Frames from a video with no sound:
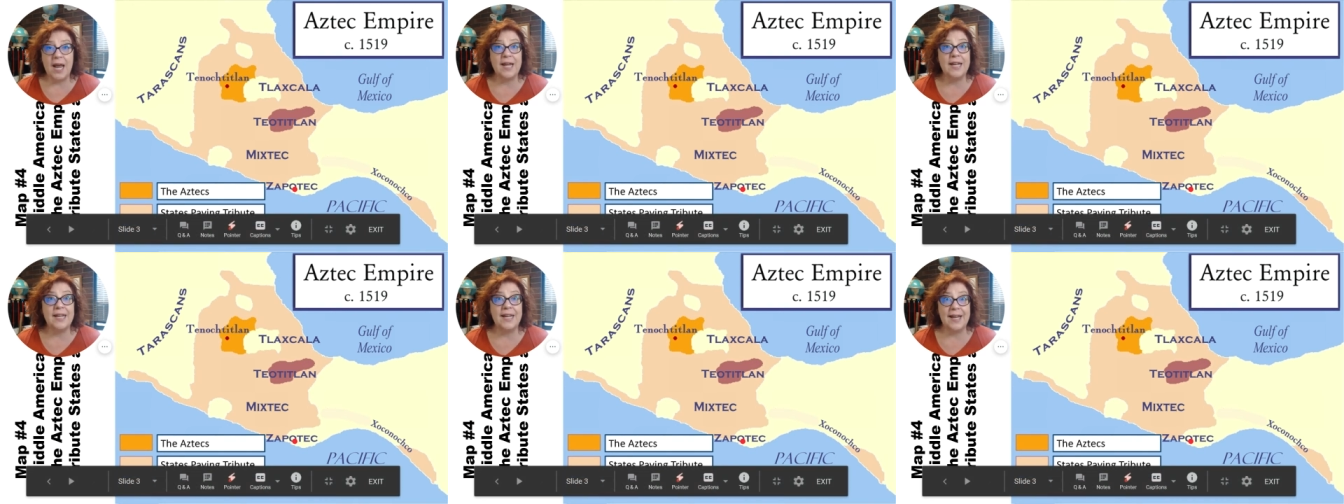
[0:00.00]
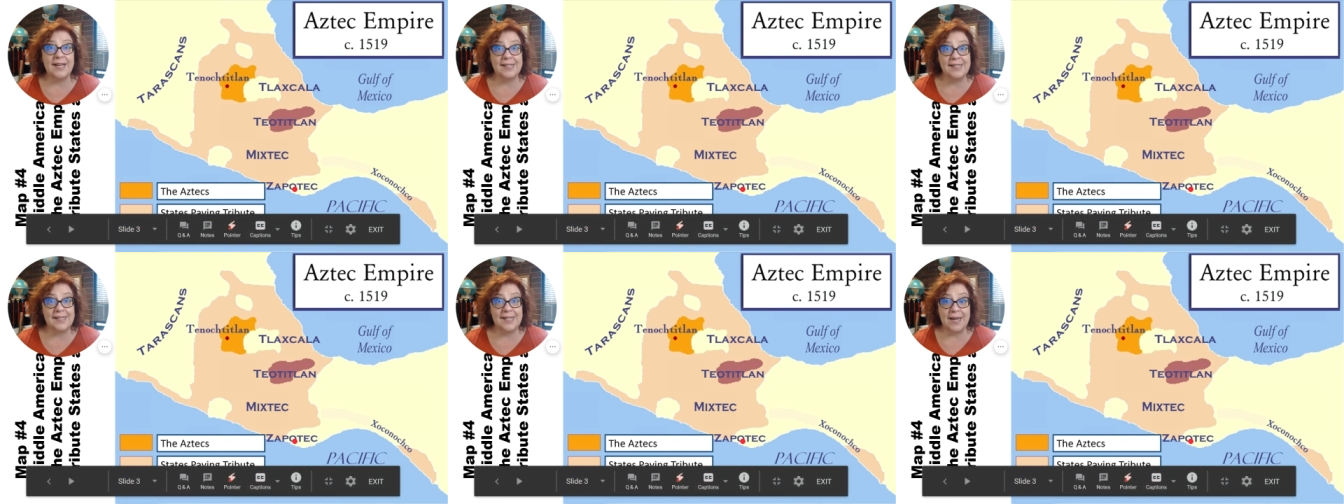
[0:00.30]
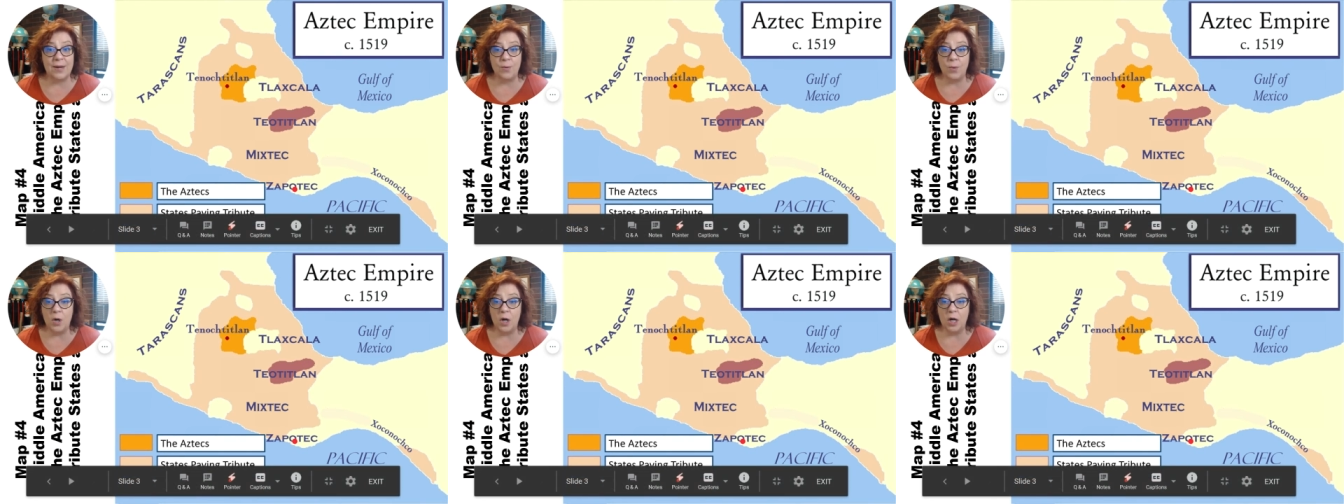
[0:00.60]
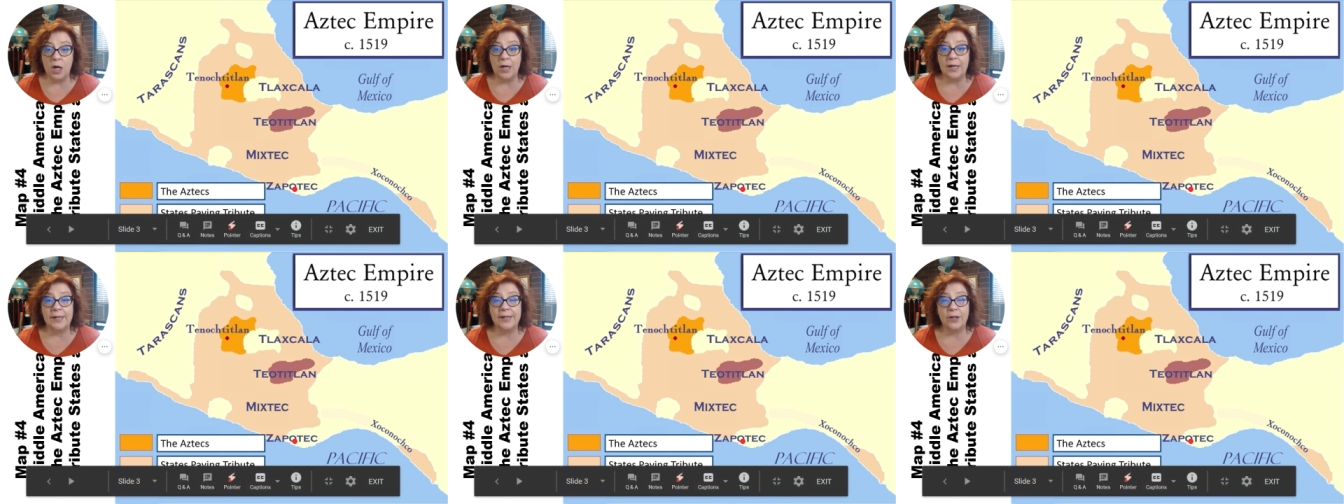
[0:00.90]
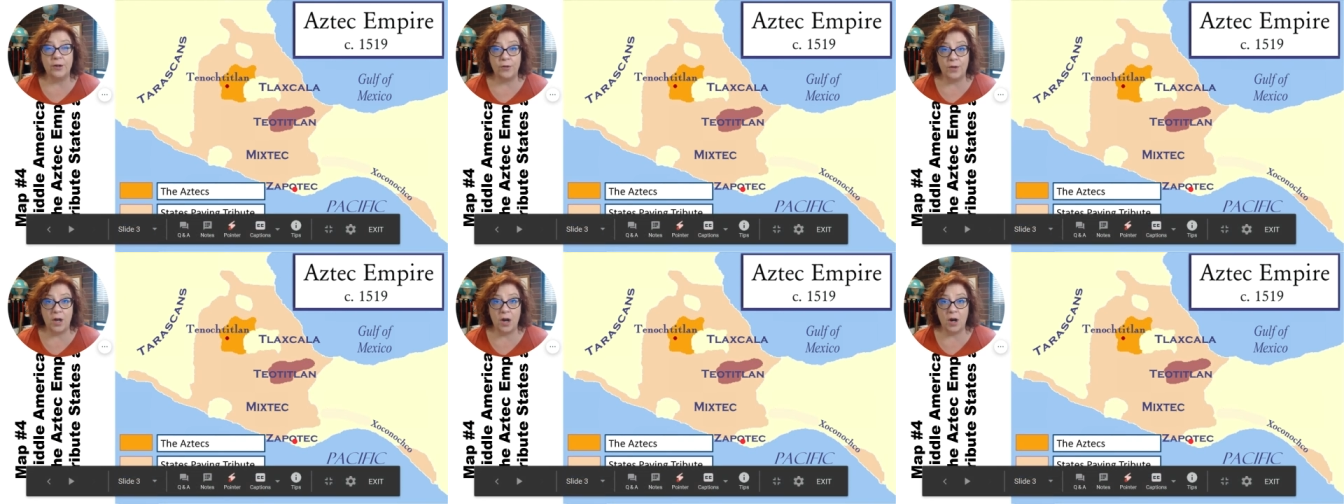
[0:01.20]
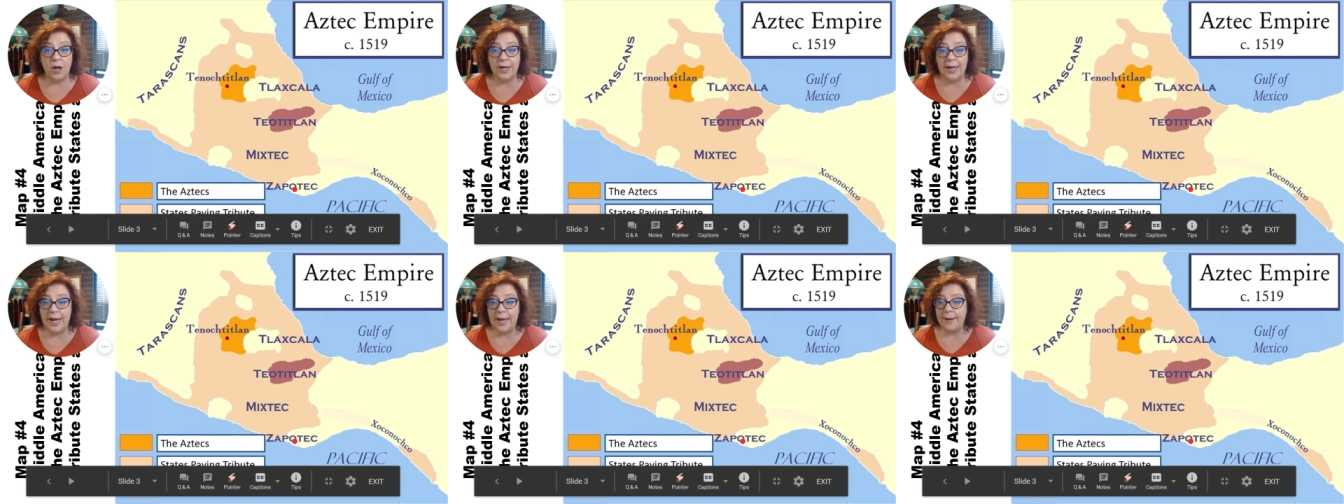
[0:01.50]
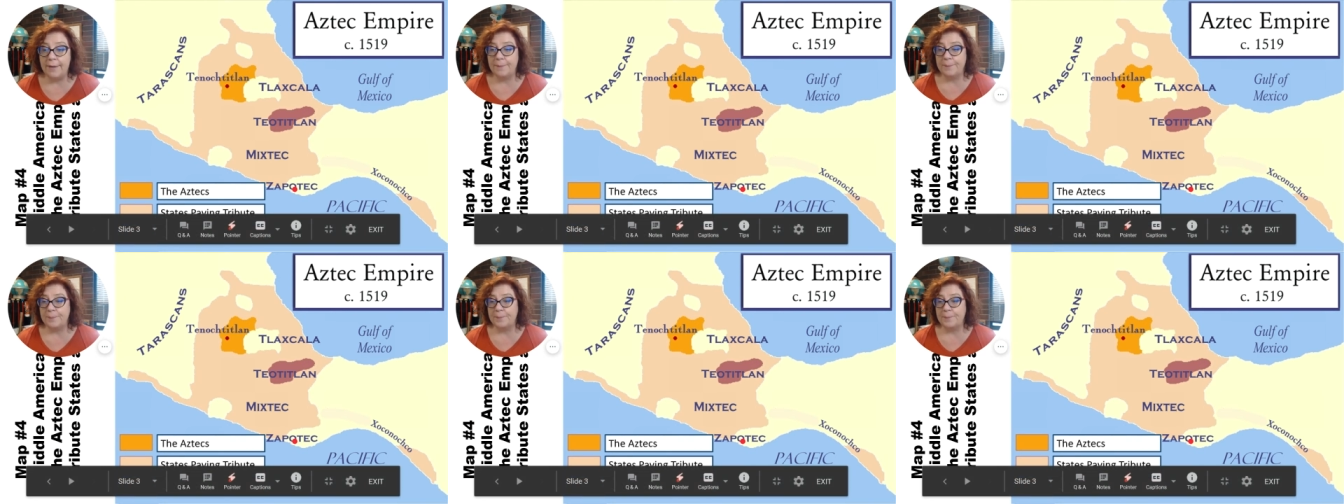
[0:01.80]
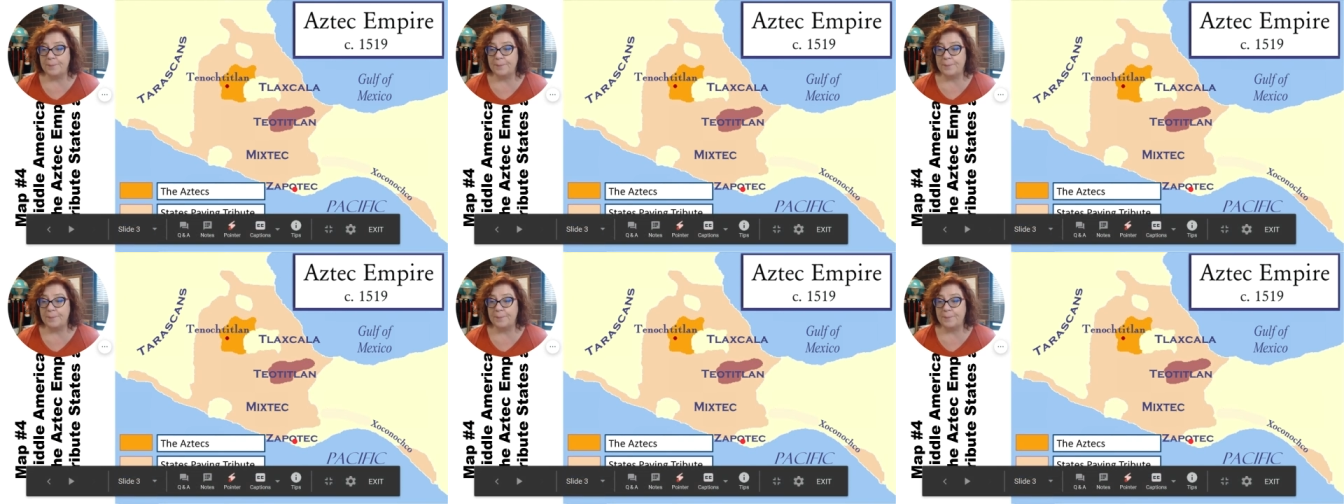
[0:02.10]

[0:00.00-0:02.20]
Yes, they were. Here they are again.